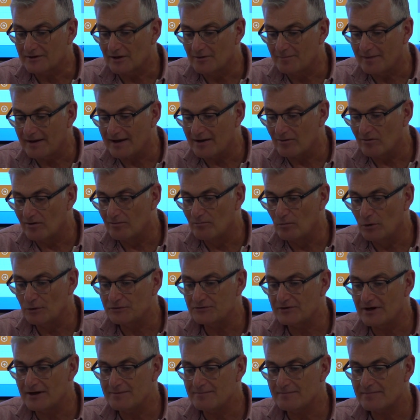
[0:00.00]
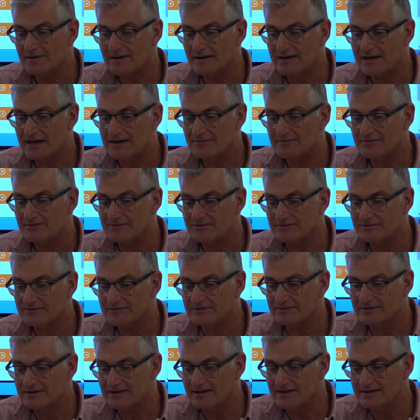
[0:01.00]
go back one more time and have a
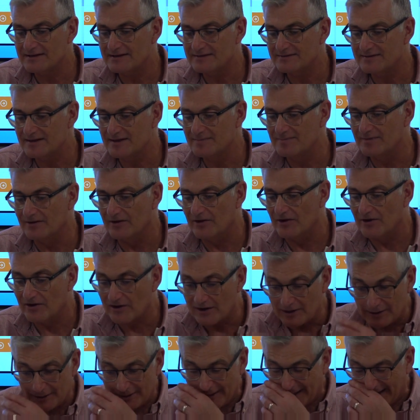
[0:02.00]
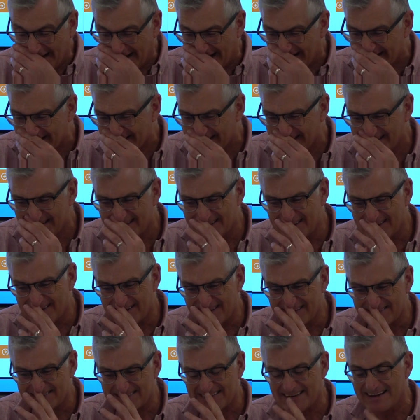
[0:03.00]
slightly deeper look at the
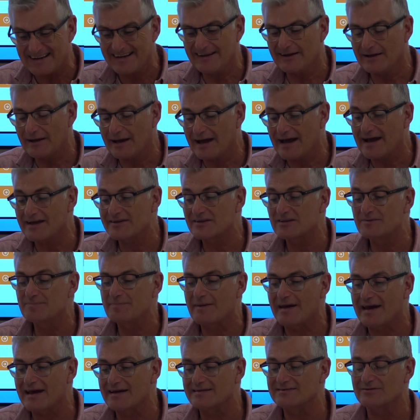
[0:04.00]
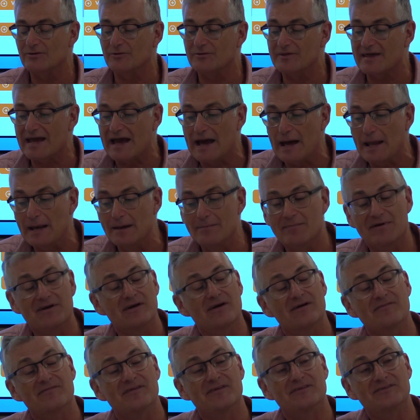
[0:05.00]
last aspect or the element
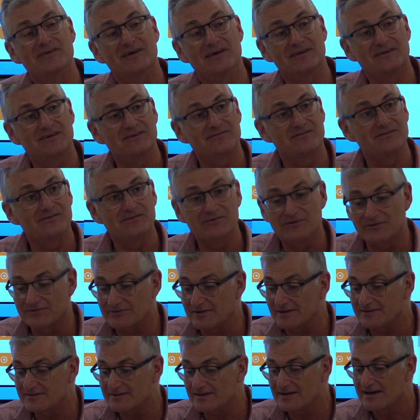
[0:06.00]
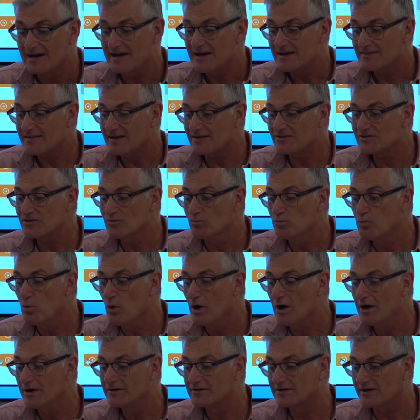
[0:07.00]
of the Teachers Resource Centre. That's the
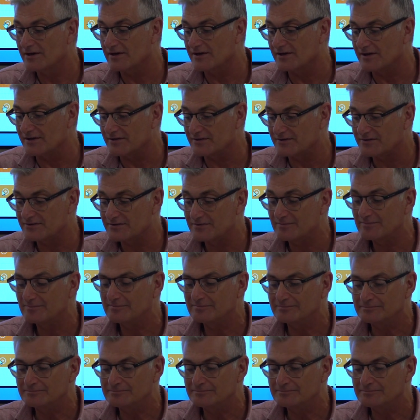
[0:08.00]
word cards.